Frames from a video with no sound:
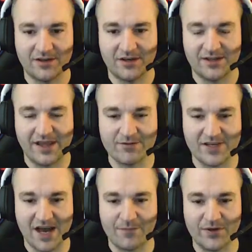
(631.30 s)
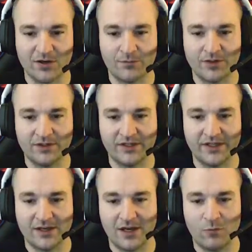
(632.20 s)
That was an epic ability.
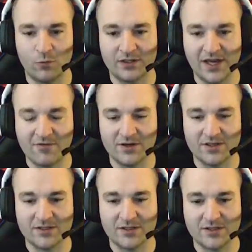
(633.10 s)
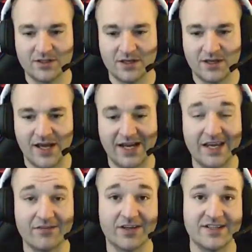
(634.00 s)
And what that was, that
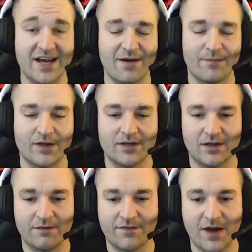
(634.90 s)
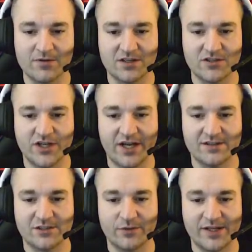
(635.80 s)
gave Condemn a 5%
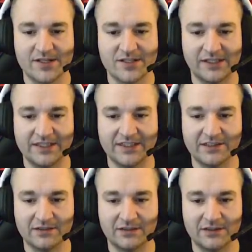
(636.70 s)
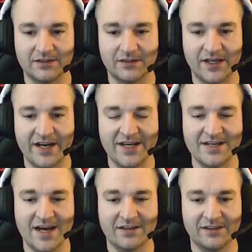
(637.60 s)
chance to instantly kill any
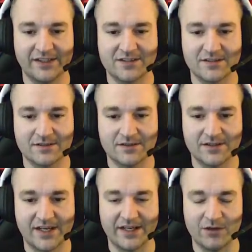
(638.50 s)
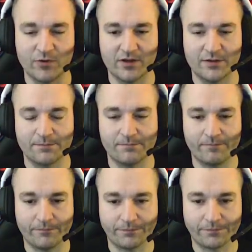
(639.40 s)
non-elite that I hit with it.
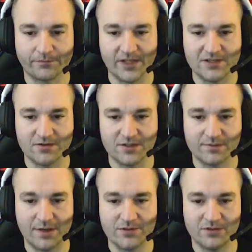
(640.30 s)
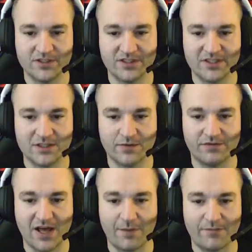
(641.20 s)
So sometimes you'll just see someone
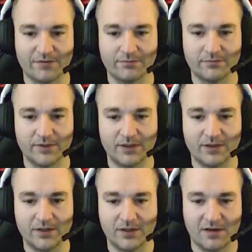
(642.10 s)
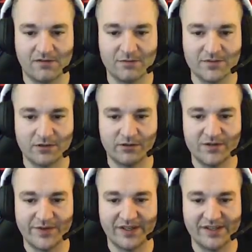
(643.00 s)
flop from 0
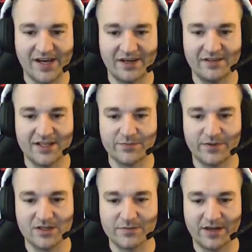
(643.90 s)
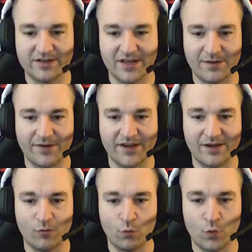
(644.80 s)
HP to dead, and that's because my Condemn
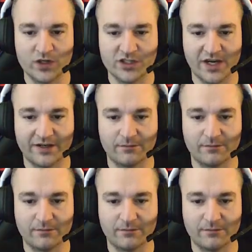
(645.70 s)
one-shot it.